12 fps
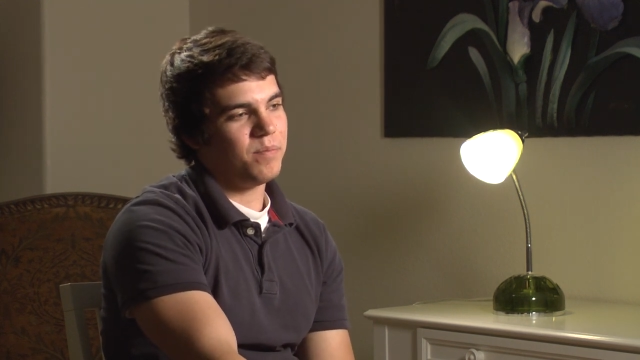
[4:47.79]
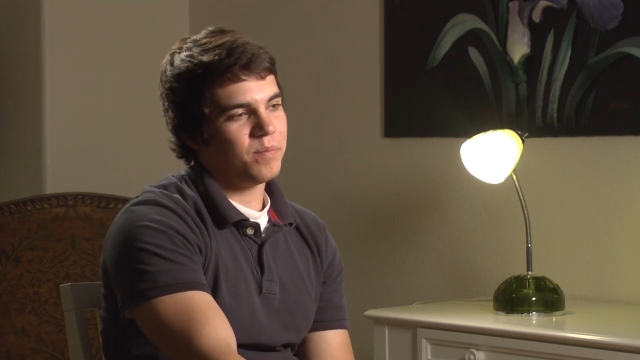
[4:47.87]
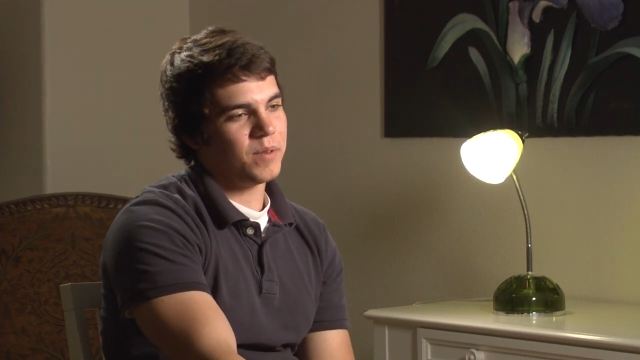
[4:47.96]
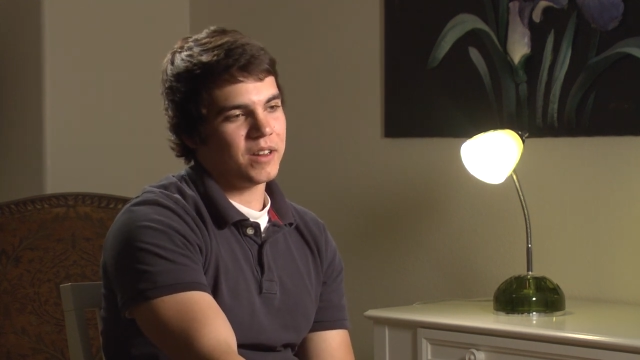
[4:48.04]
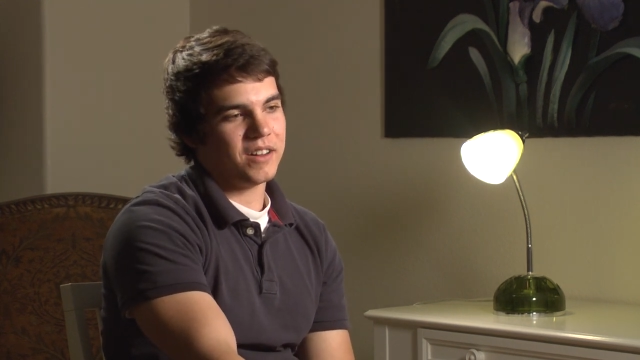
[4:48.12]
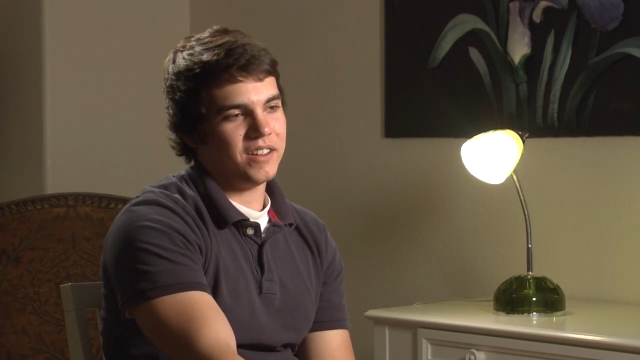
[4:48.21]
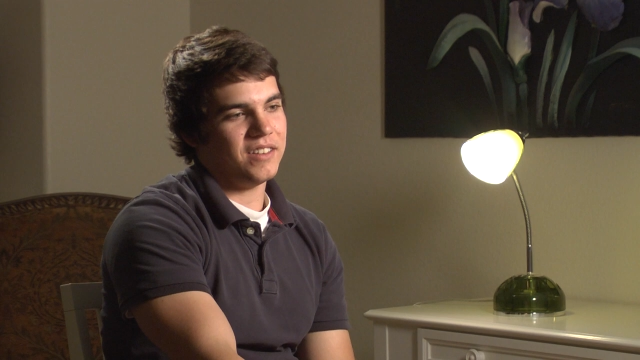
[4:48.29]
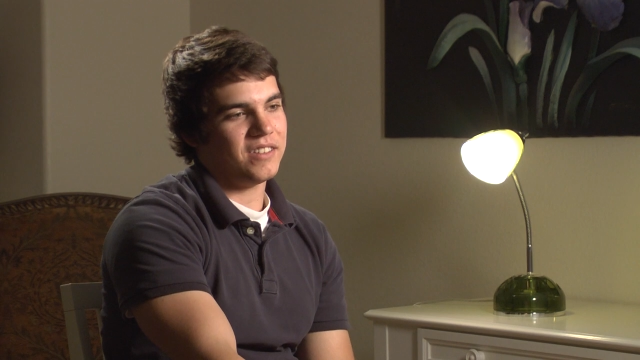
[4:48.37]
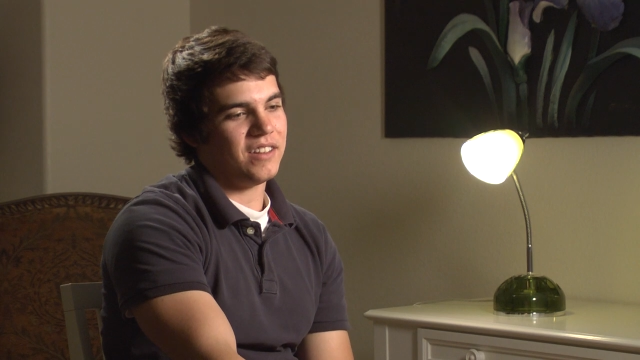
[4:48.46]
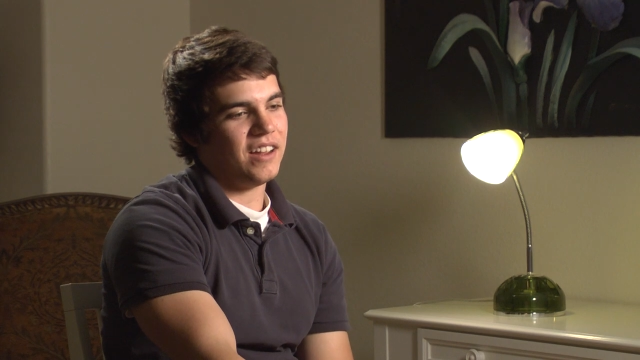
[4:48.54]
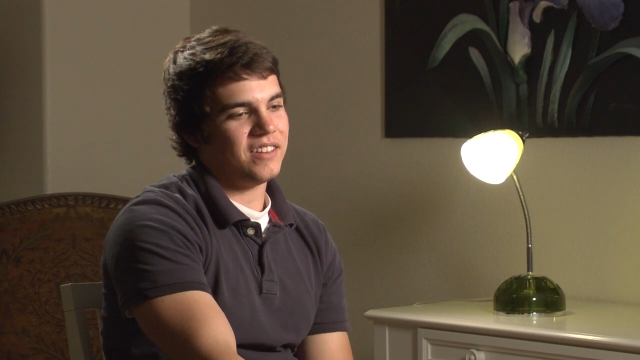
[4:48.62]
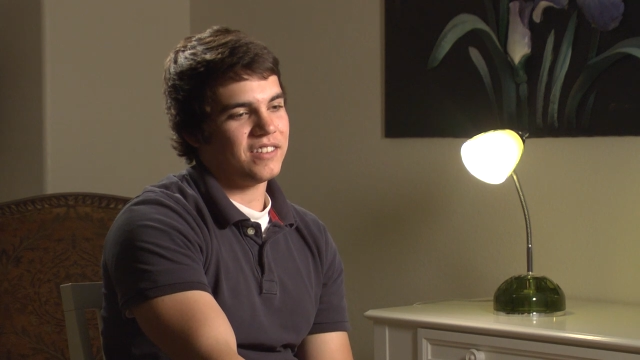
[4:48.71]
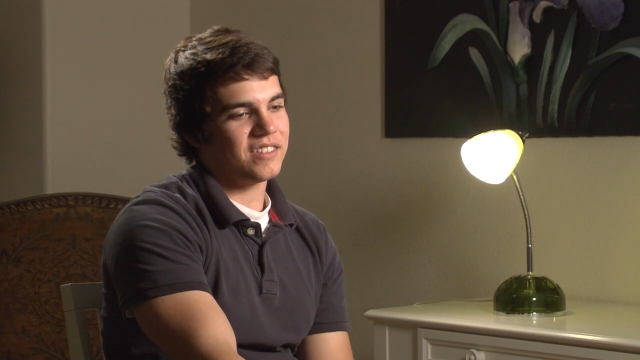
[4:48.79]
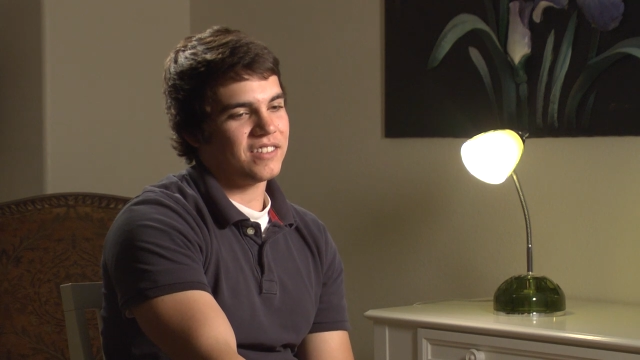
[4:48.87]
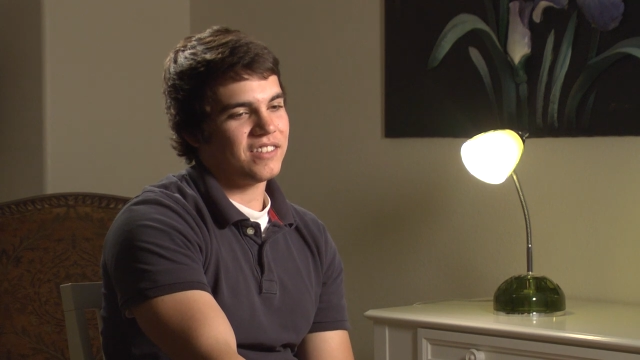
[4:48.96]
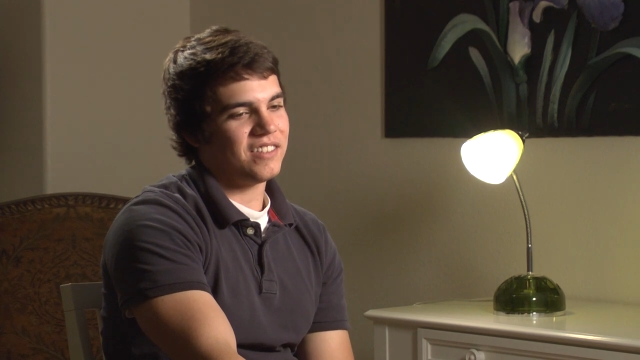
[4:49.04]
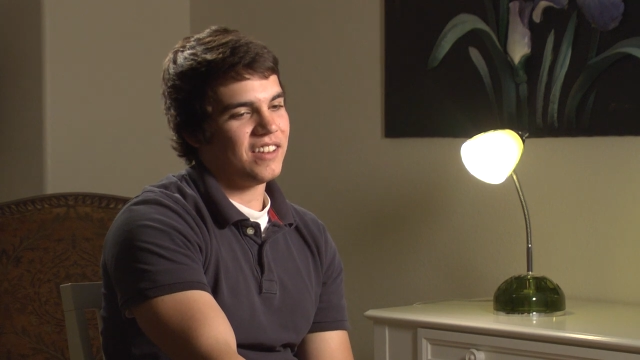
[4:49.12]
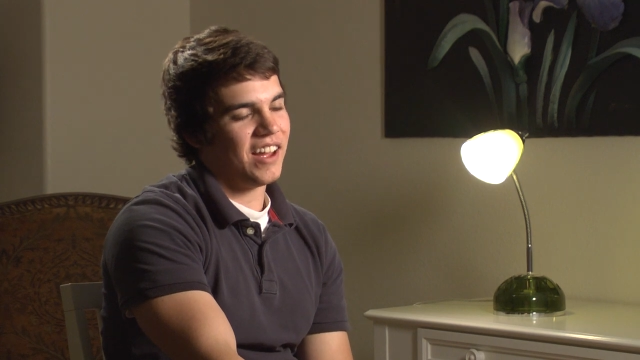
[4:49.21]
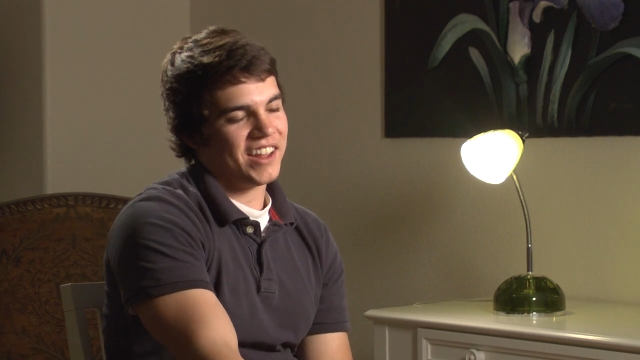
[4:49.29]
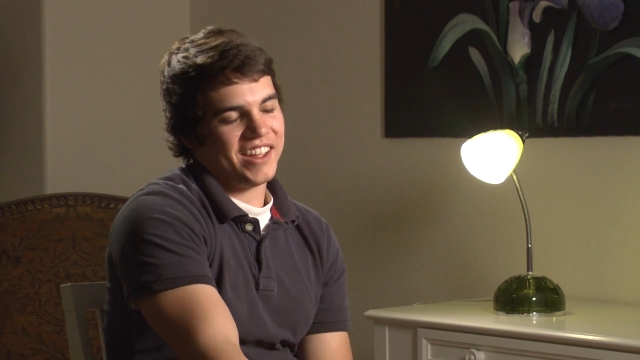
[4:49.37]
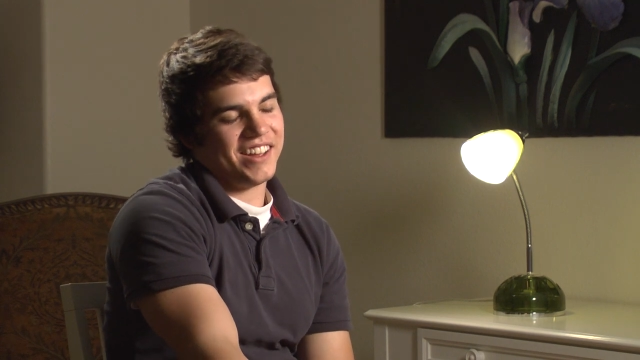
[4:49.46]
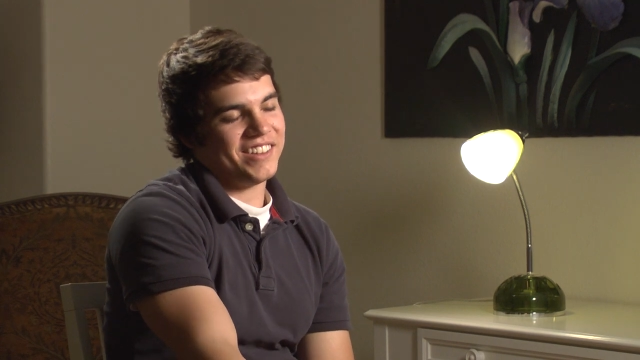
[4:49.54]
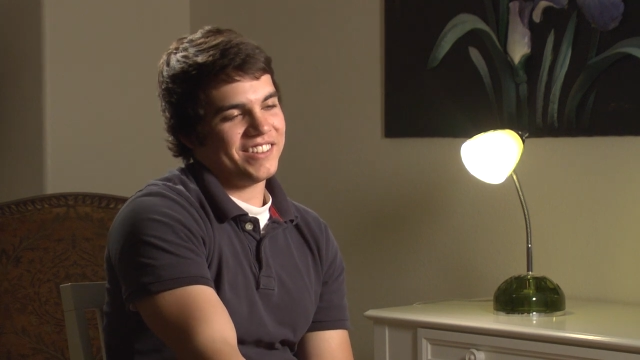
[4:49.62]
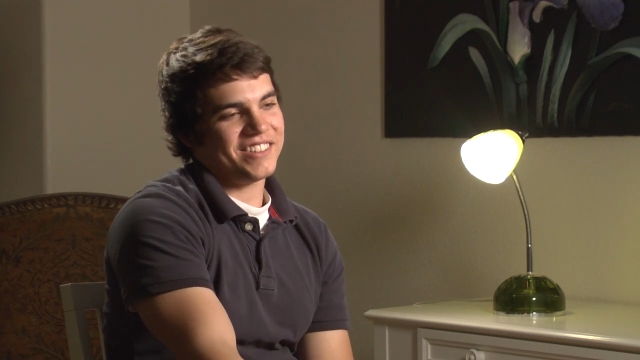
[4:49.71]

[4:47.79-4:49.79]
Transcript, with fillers: because I just I can't